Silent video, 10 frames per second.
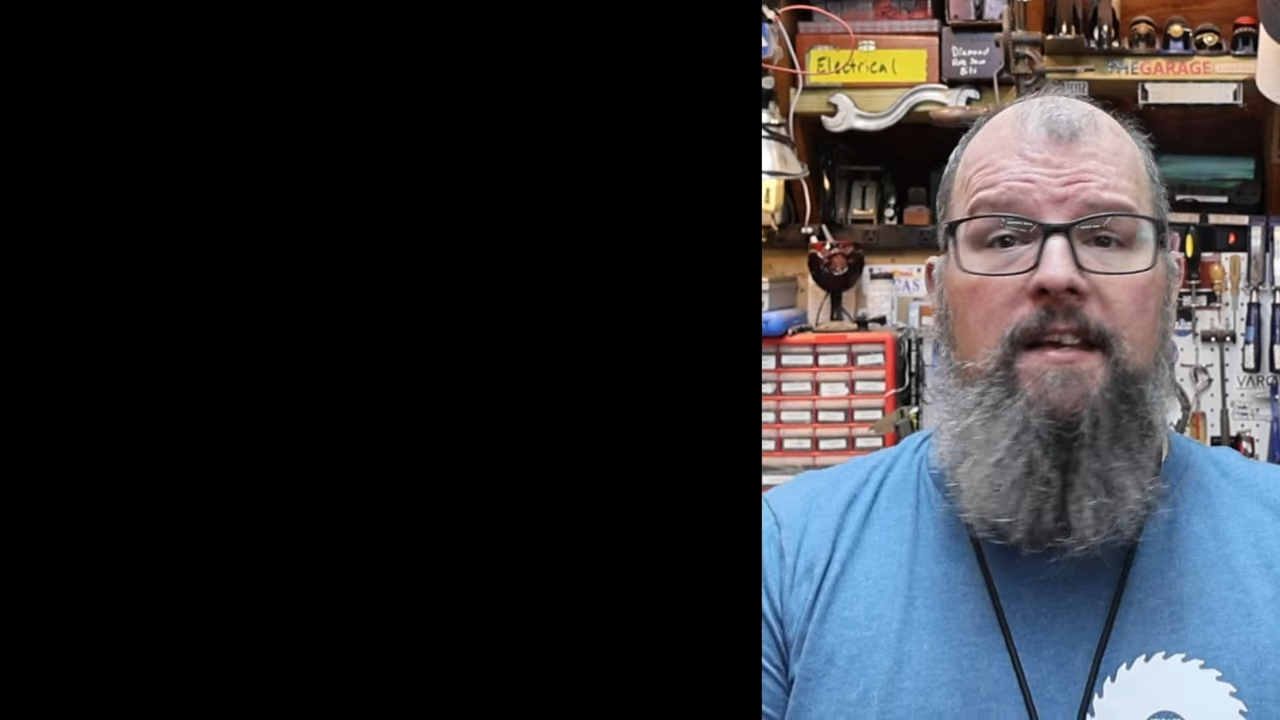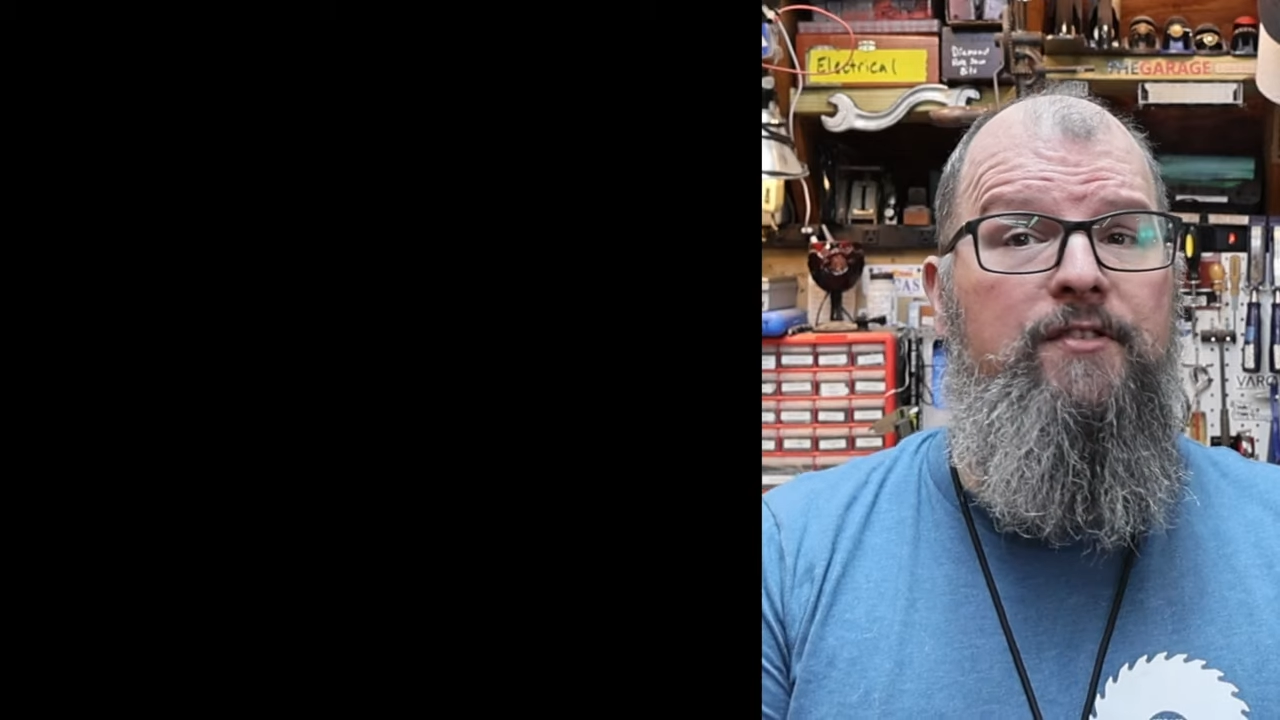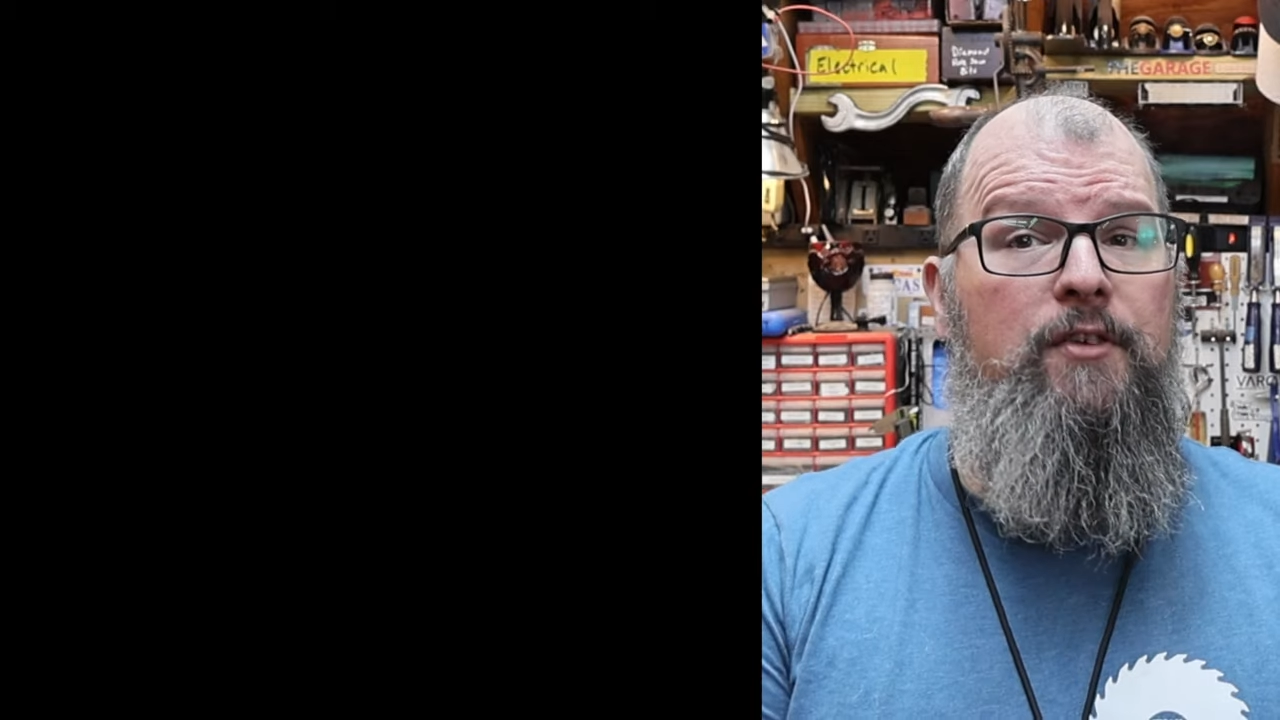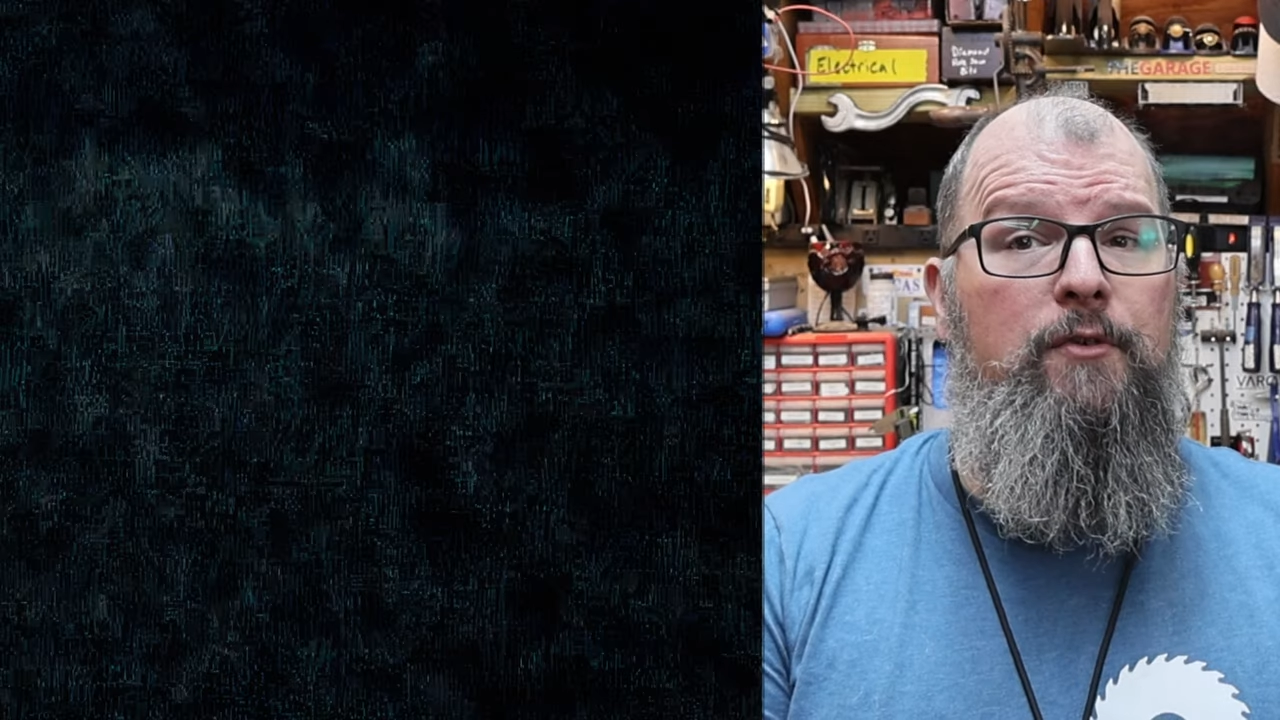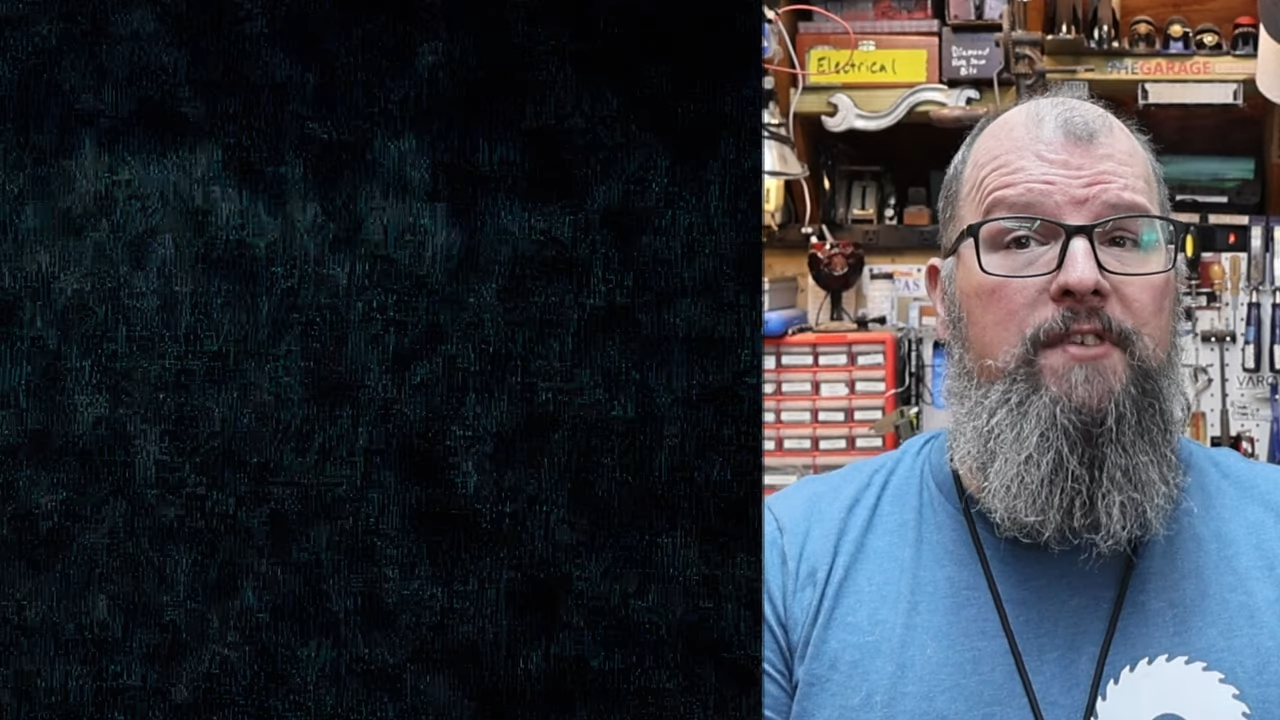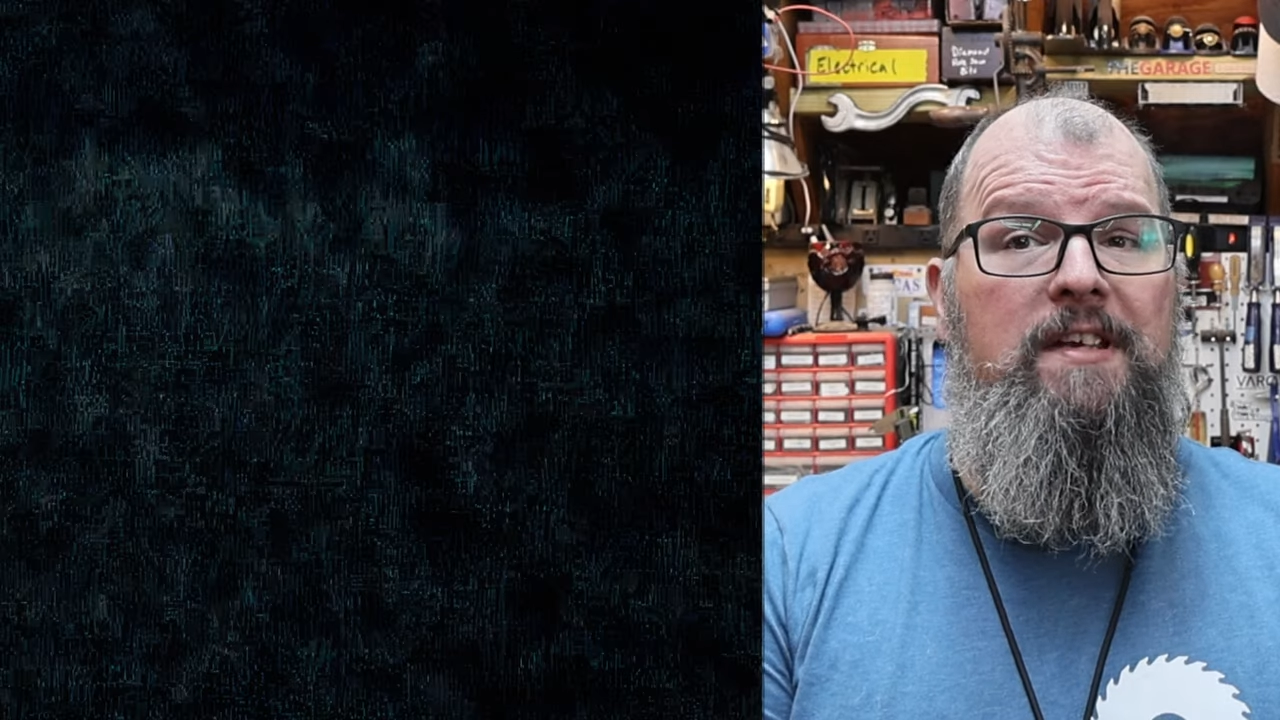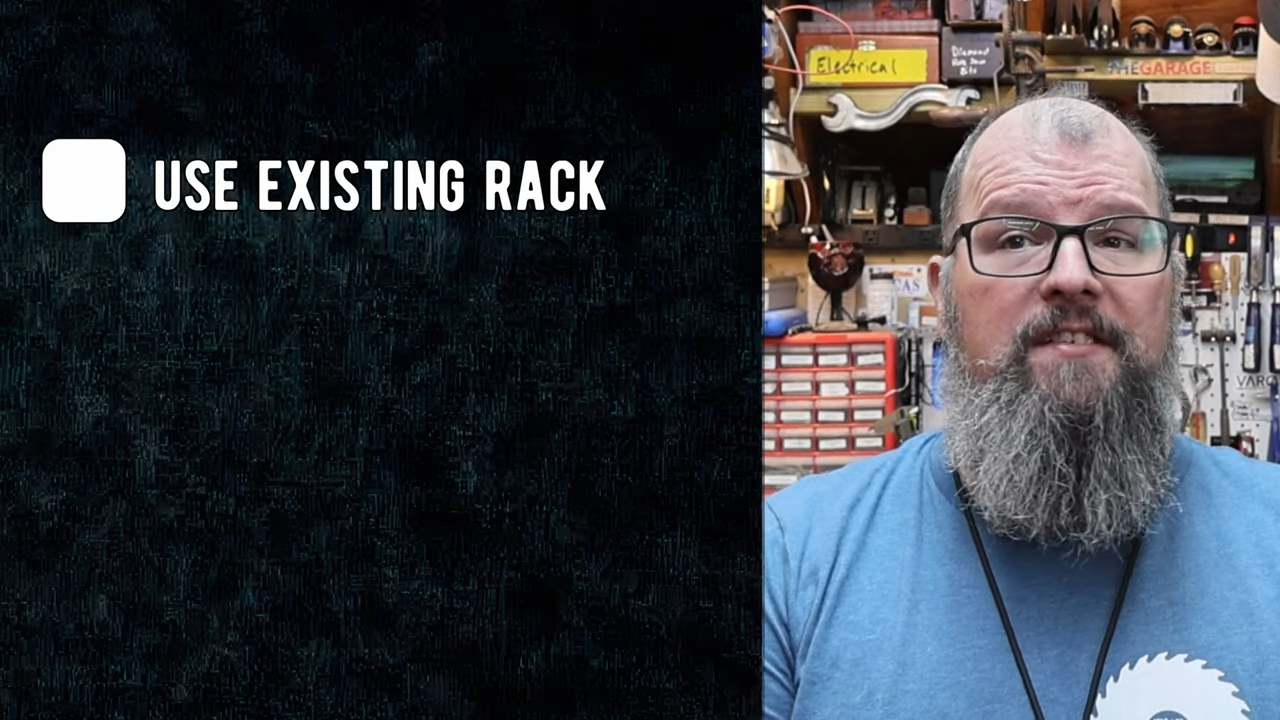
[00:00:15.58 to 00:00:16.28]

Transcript: It needs to use the